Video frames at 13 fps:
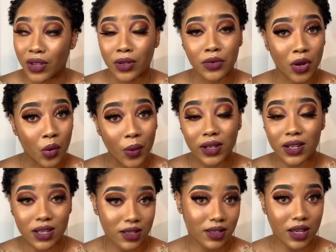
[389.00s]
not what they
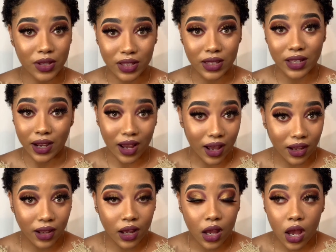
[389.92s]
say they are.
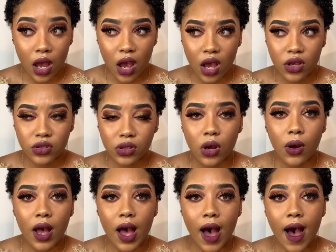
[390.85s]
So